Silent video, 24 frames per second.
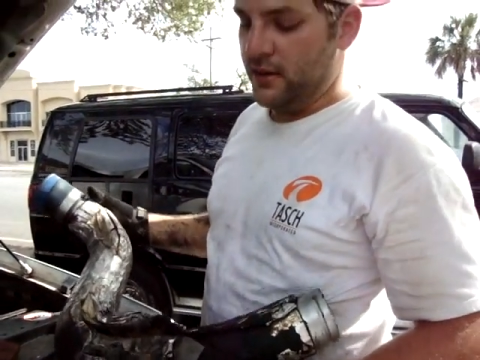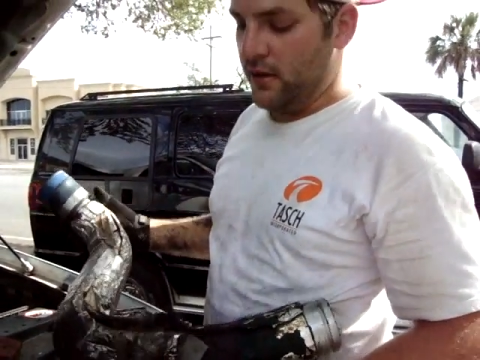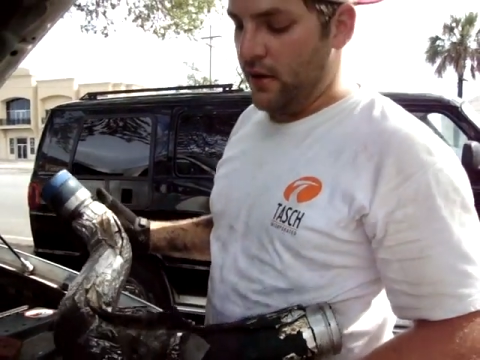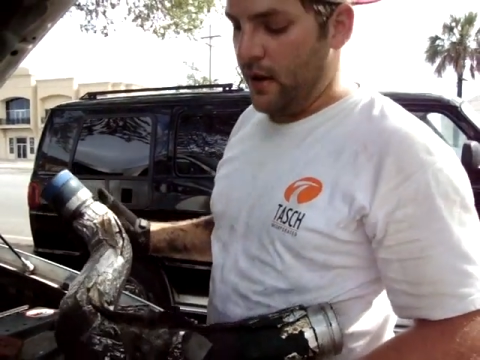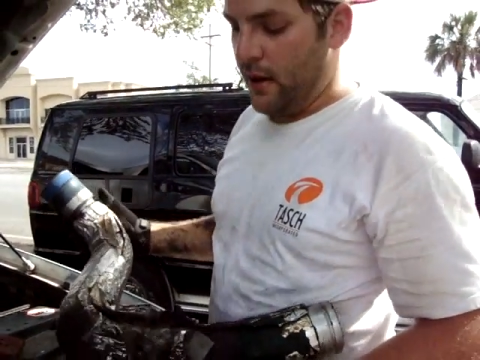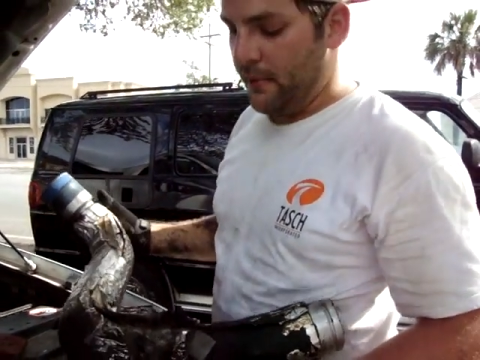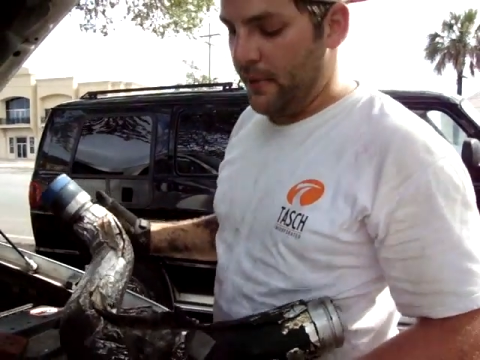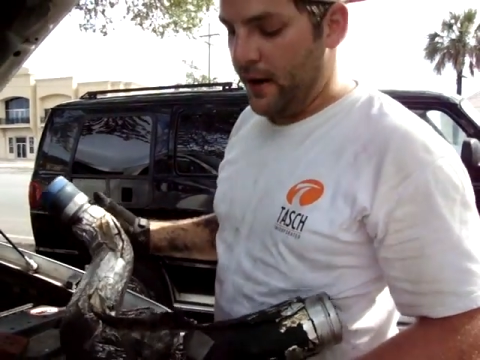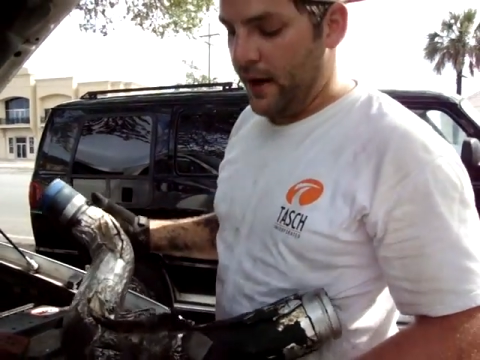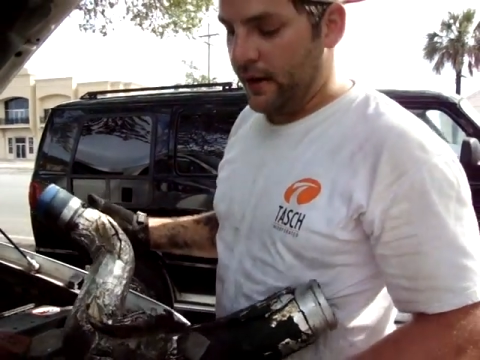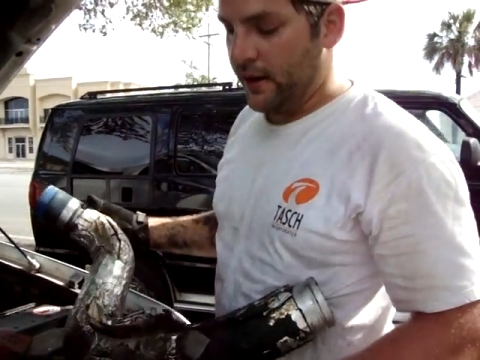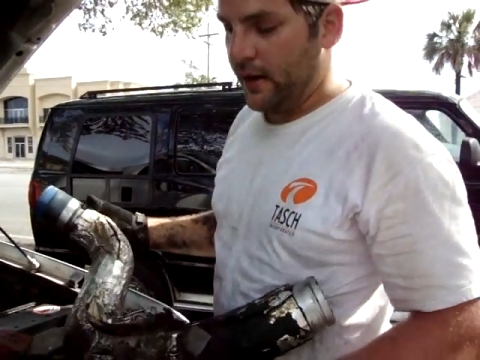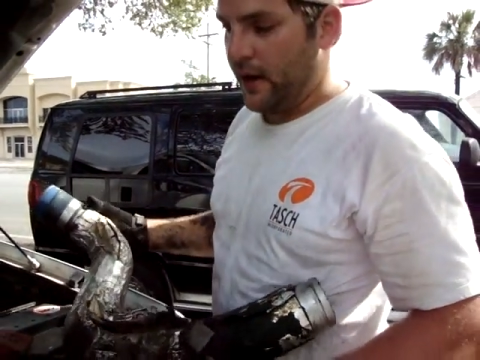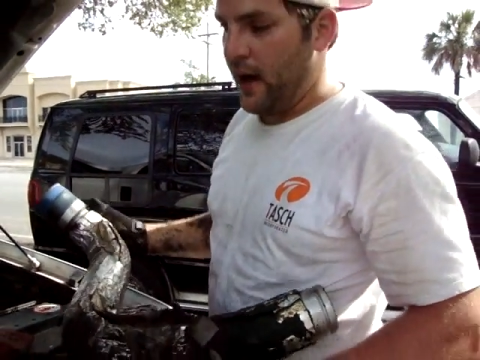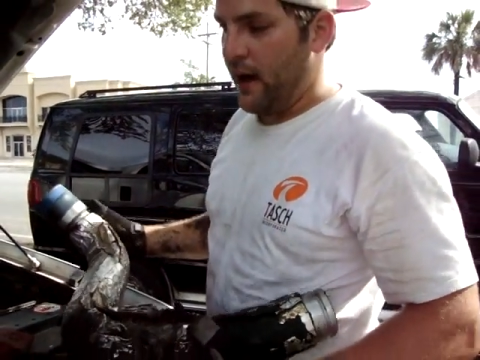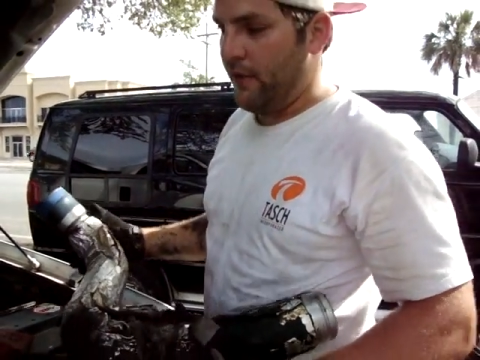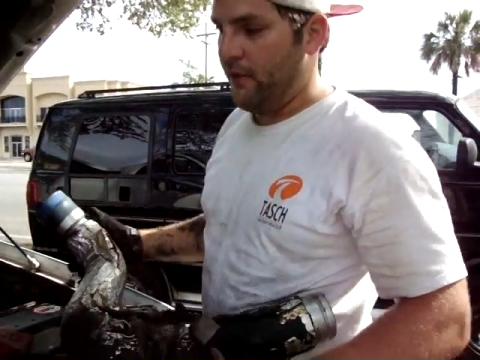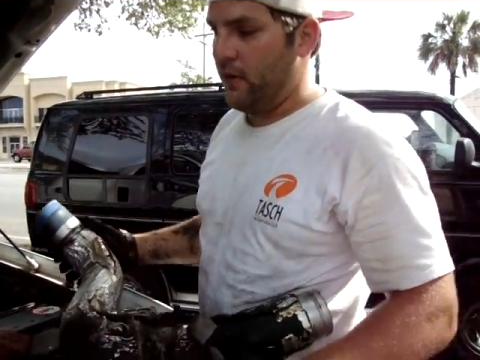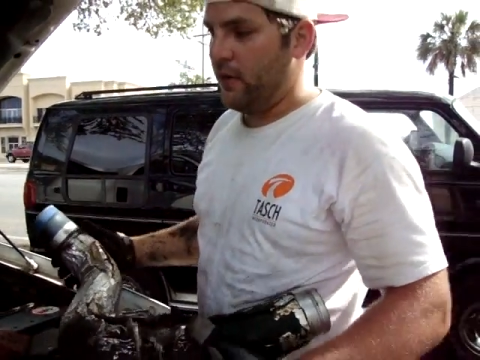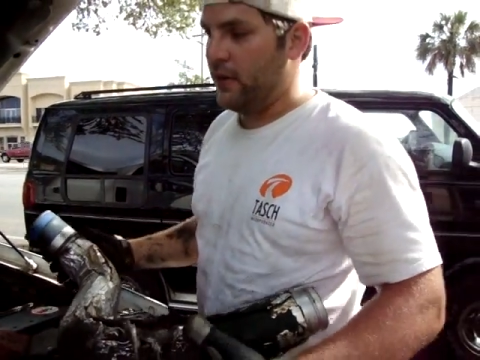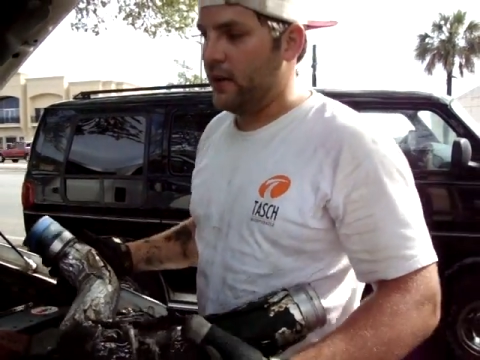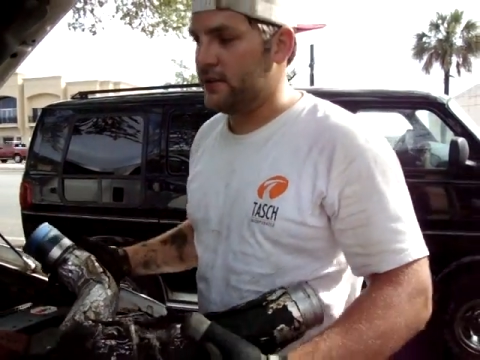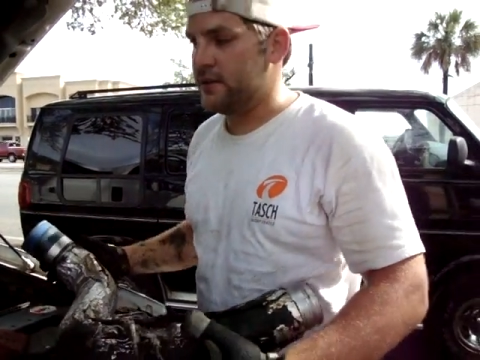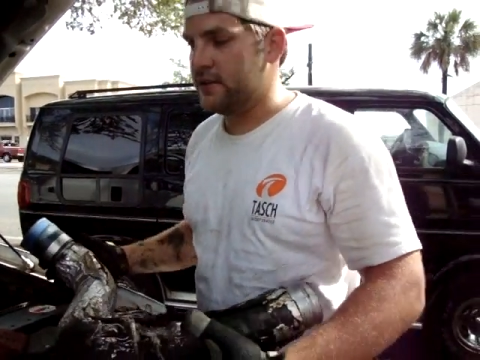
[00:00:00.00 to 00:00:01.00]
You know, I'm not going to
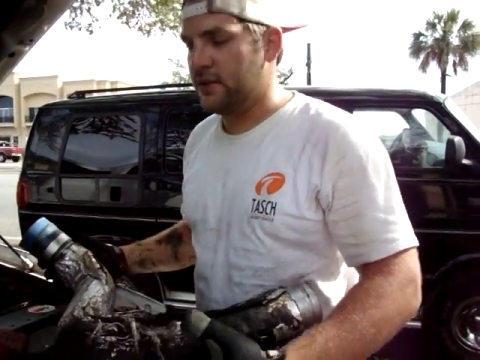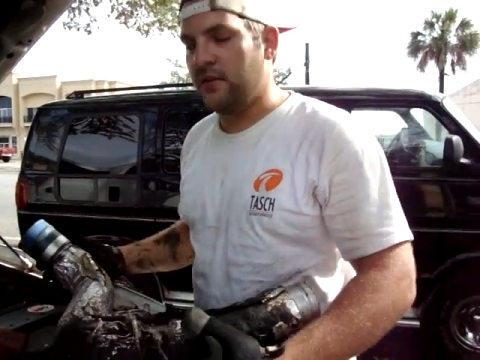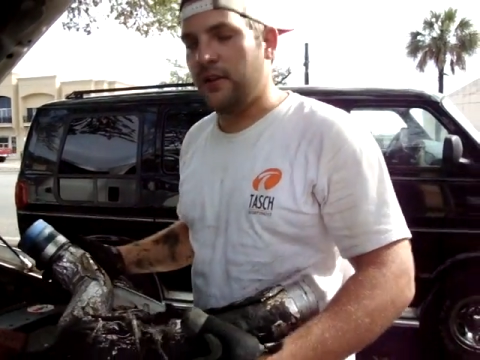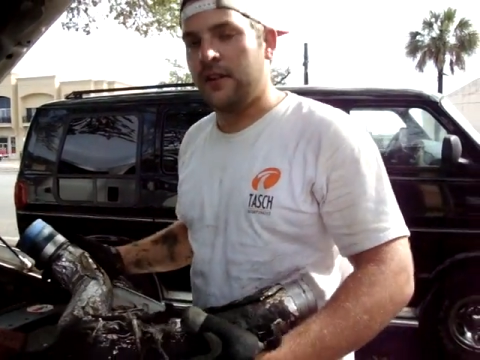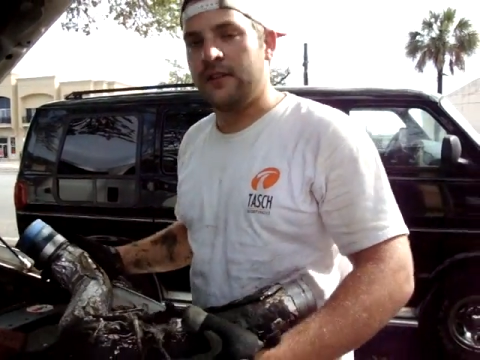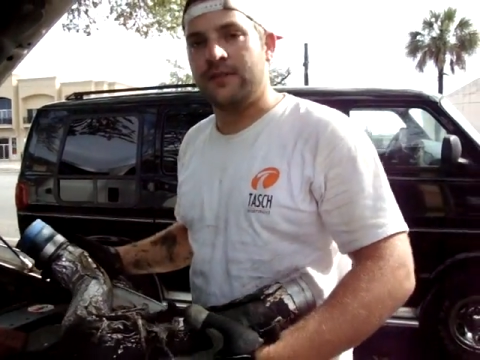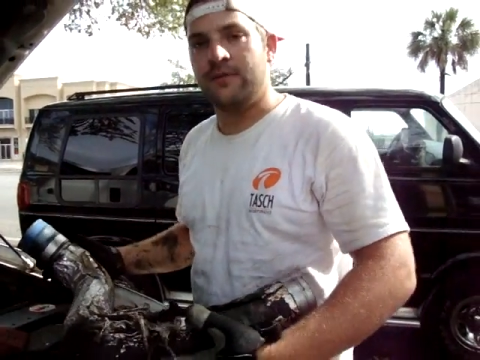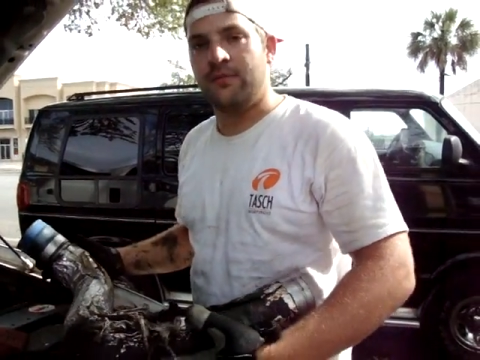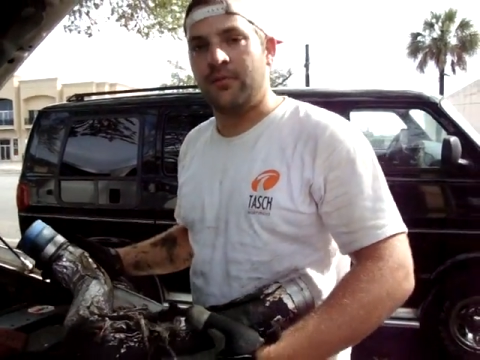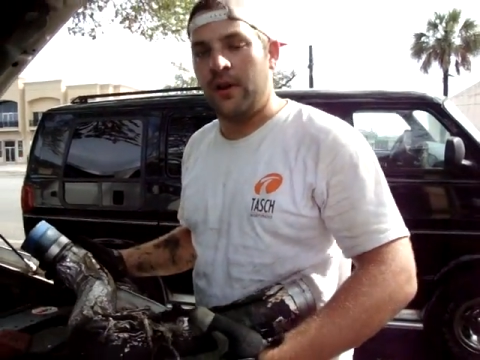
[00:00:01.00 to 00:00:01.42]
have all kinds of crazy